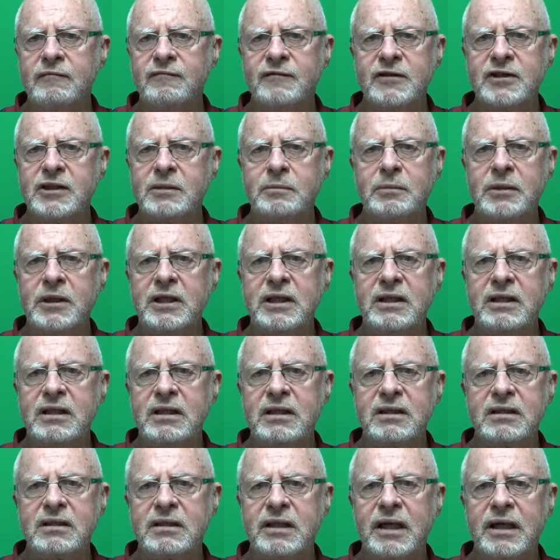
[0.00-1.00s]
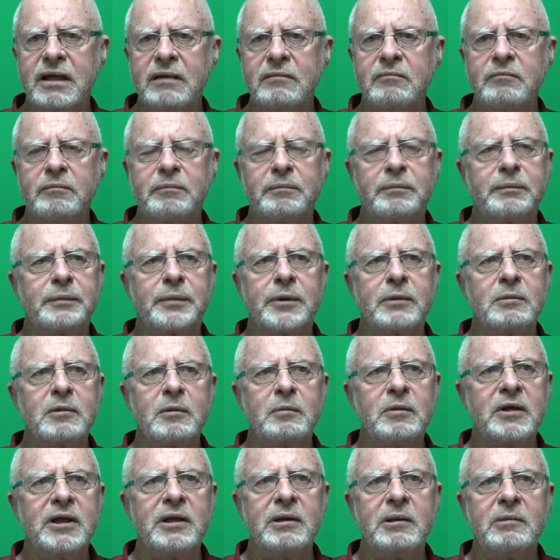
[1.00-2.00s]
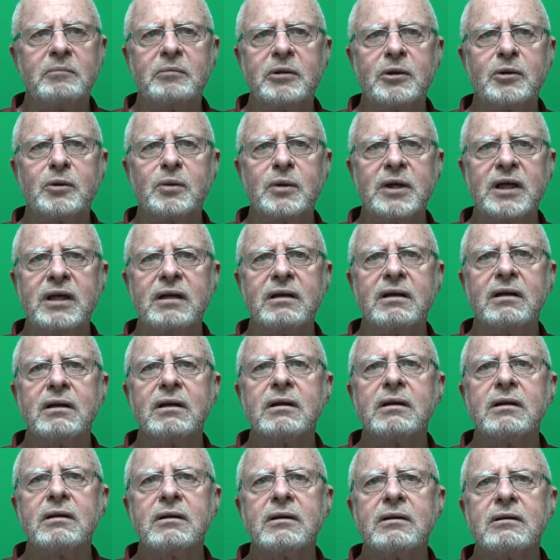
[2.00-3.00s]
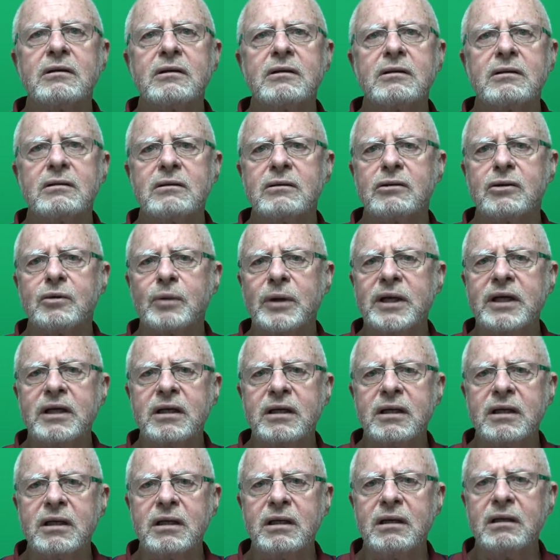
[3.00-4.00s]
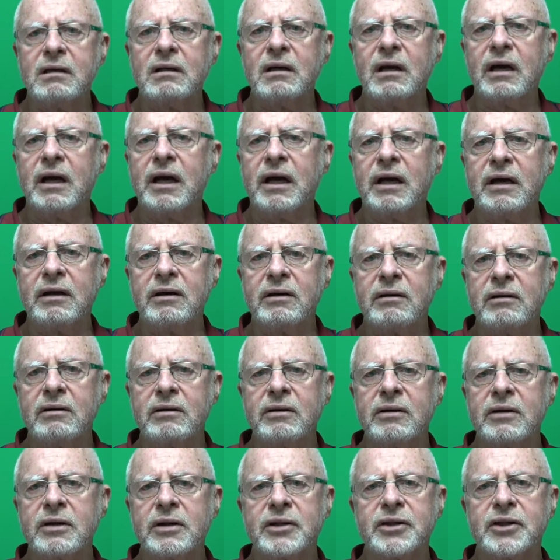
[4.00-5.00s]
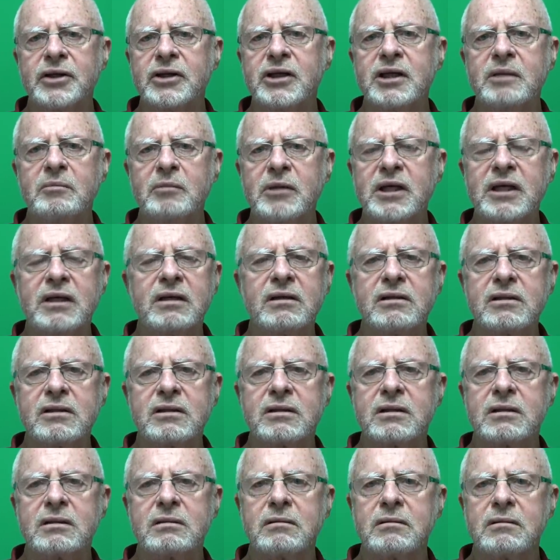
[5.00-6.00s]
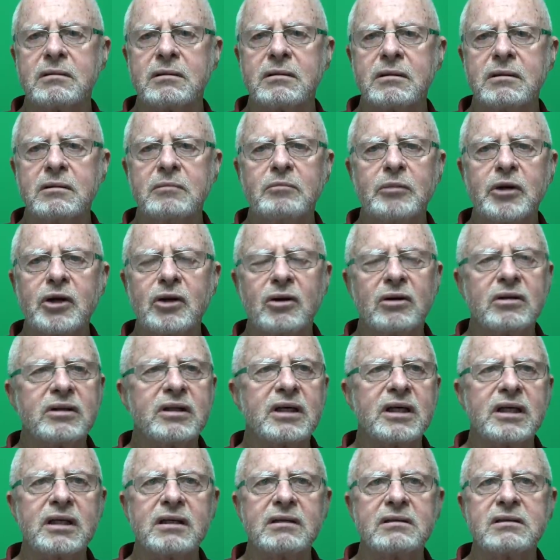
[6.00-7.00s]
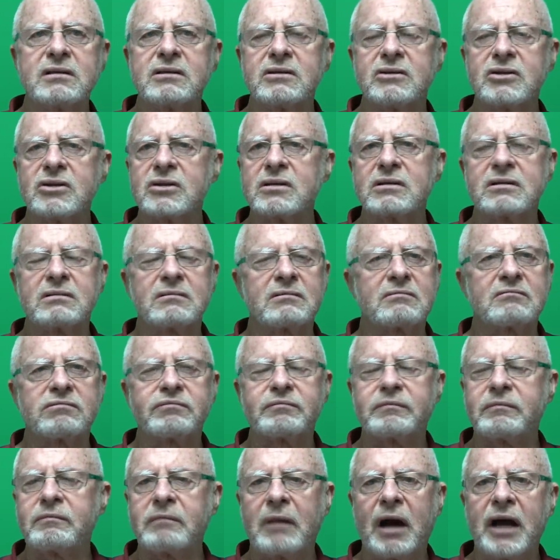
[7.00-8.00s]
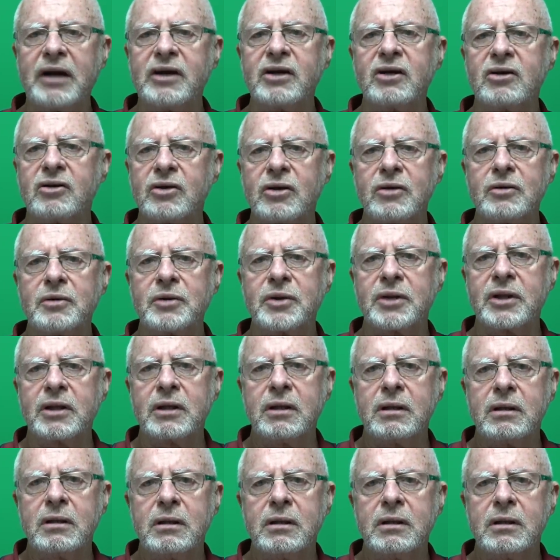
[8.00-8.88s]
Visibility is down probably between 20 and 30 meters. Beyond that, it's just undergrowth.